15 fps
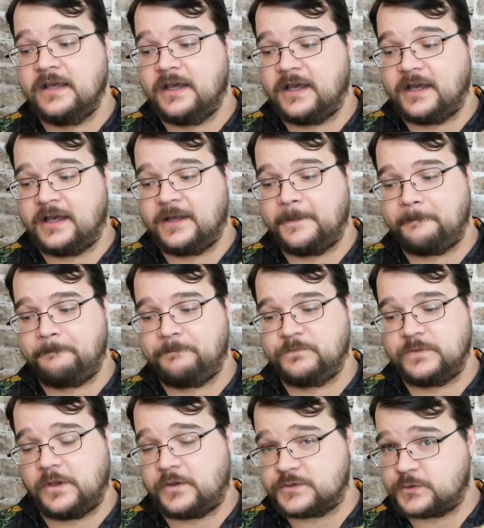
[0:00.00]

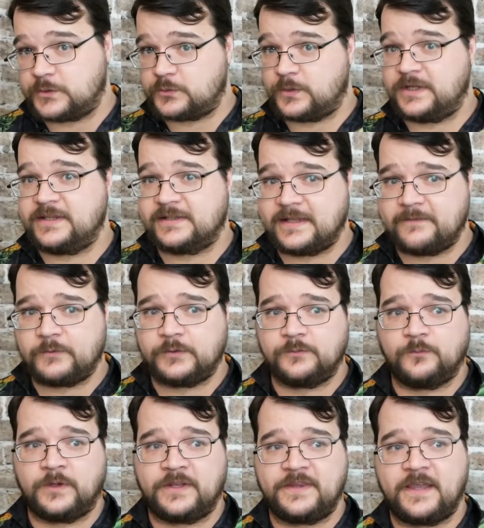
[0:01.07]
Also at 20th level,
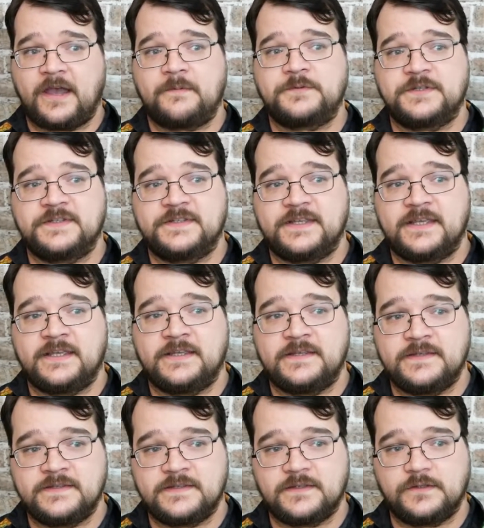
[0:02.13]
one of the options
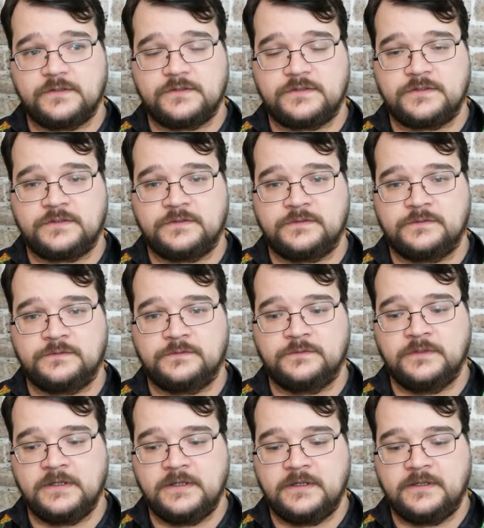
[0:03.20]
is
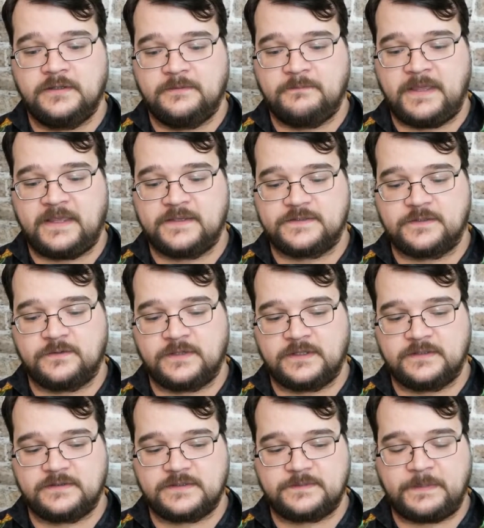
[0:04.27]
to make it so
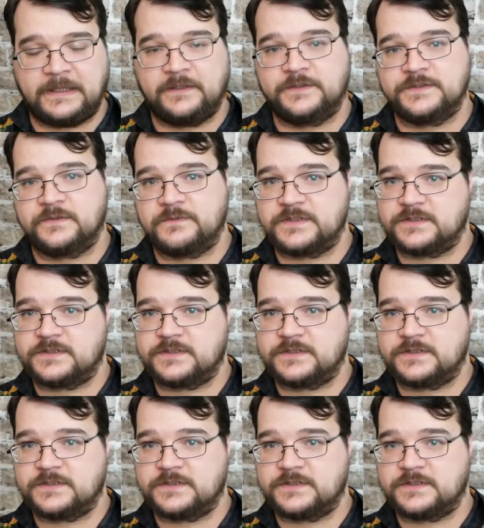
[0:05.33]
that spells of a